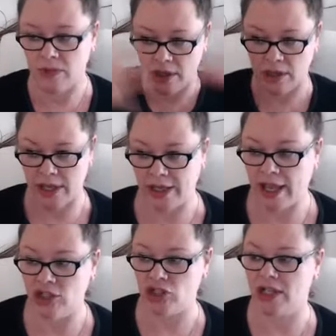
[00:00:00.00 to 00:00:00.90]

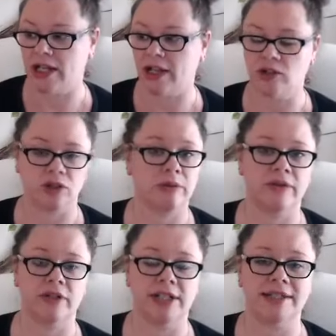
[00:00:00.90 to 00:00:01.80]
Acacia Connect or
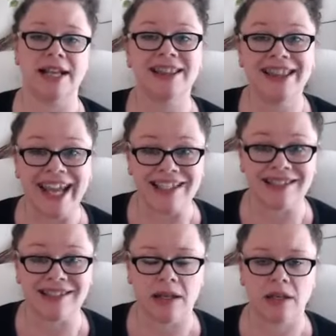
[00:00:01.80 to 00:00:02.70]
whoever it is,
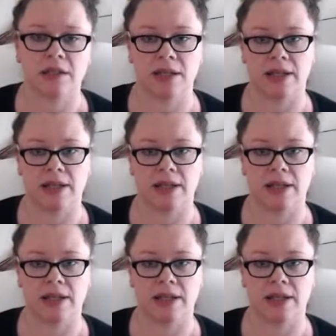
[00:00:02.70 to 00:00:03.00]
less to